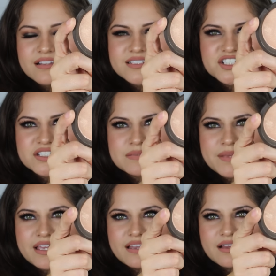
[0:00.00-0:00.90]
Is it just
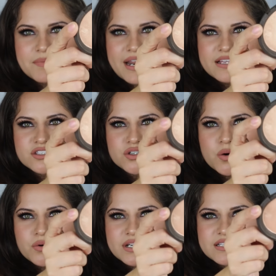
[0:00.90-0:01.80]
me? But I can
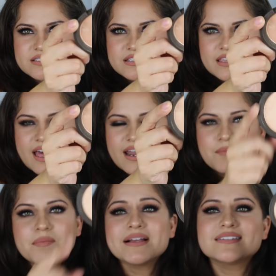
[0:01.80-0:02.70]
totally see that.
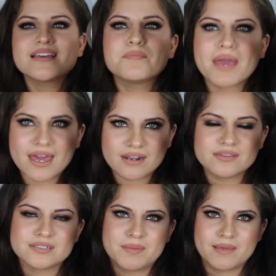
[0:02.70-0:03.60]
I'm about to hit pan
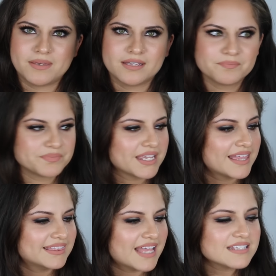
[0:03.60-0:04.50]
on this baby.
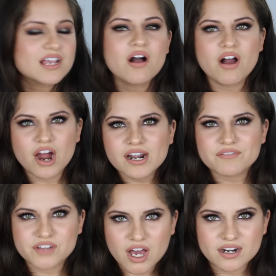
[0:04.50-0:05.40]
That's how hard
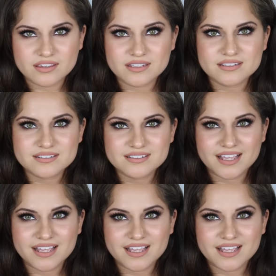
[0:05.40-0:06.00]
I've gone on this.